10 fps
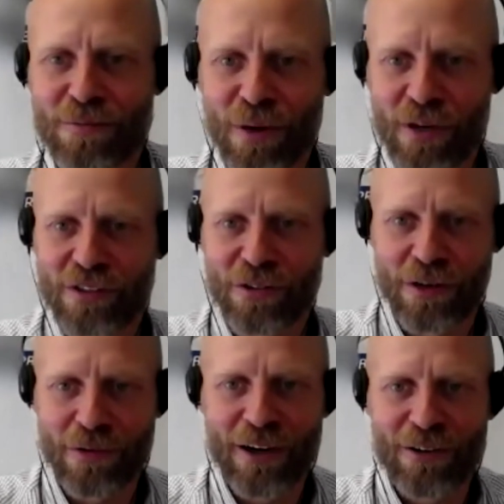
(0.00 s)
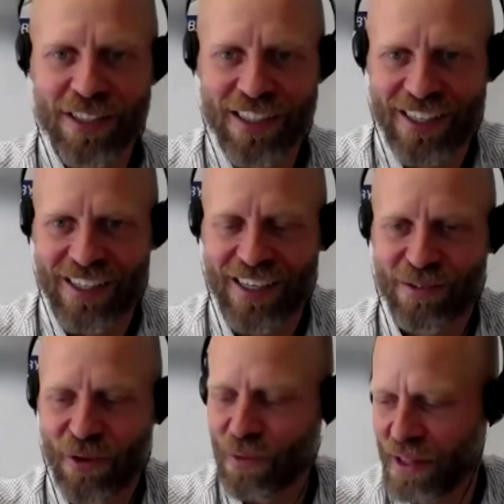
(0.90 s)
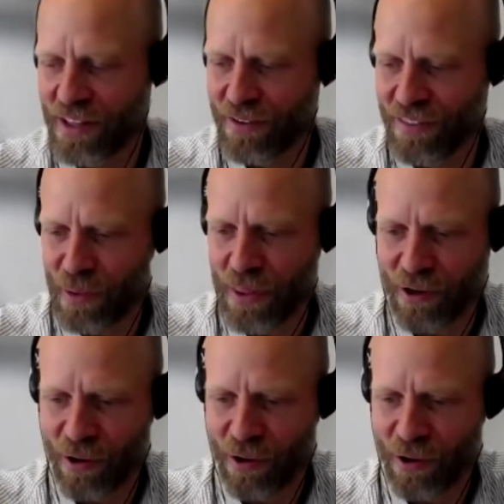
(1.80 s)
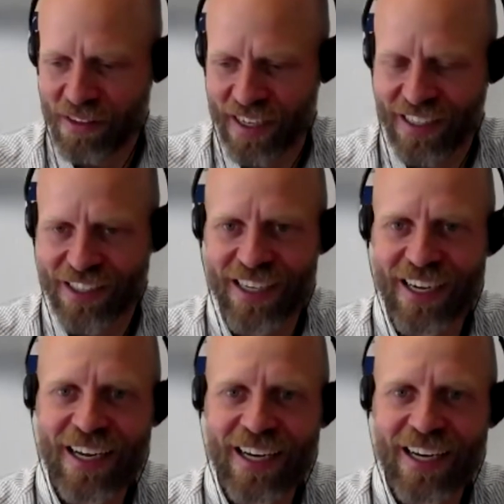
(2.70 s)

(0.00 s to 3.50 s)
put into the ground. I don't know what they call it in English.